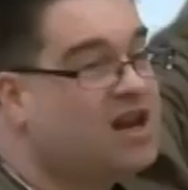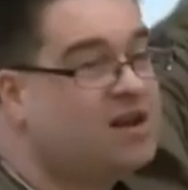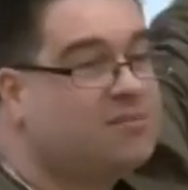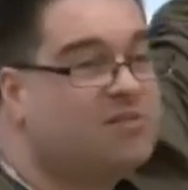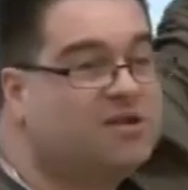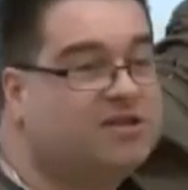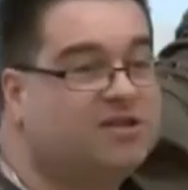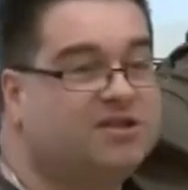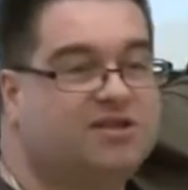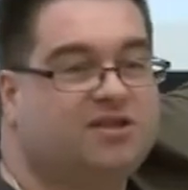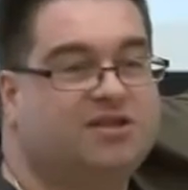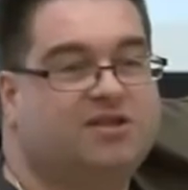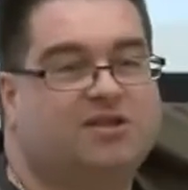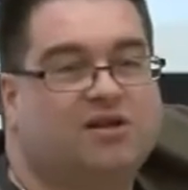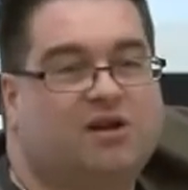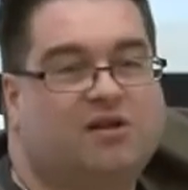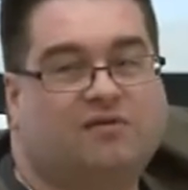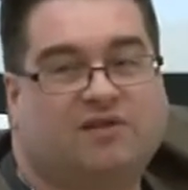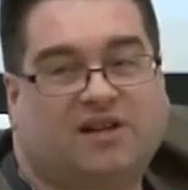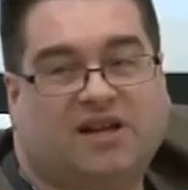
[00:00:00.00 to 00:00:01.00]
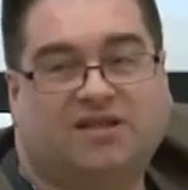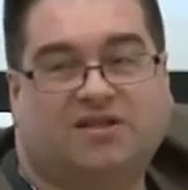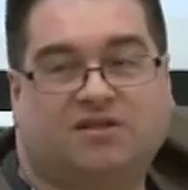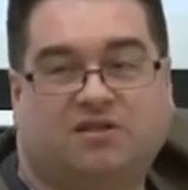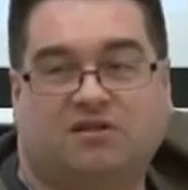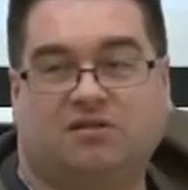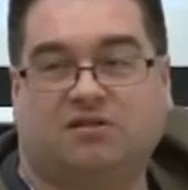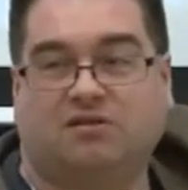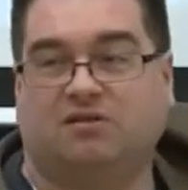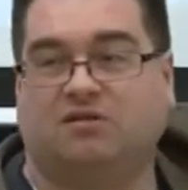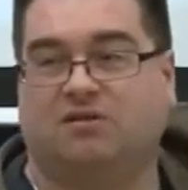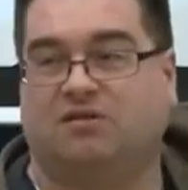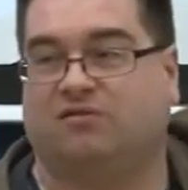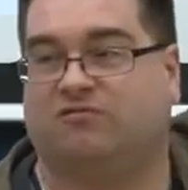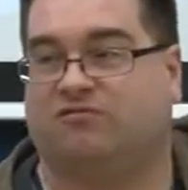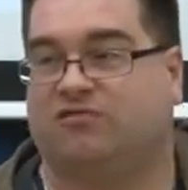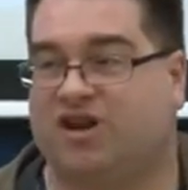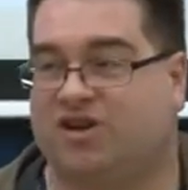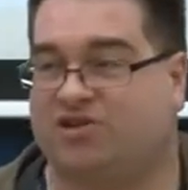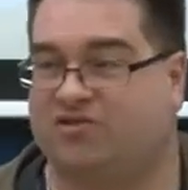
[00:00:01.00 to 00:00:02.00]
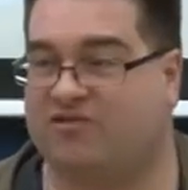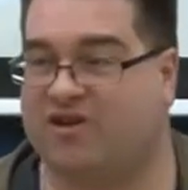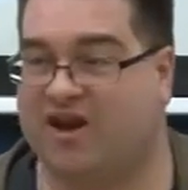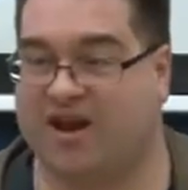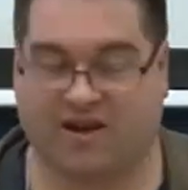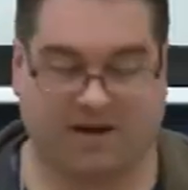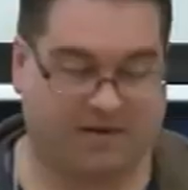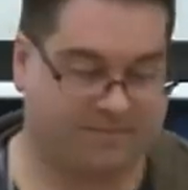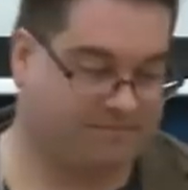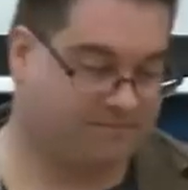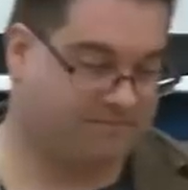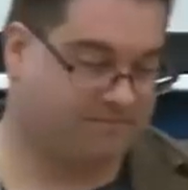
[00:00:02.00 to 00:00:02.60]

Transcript: elements of classical rhetoric.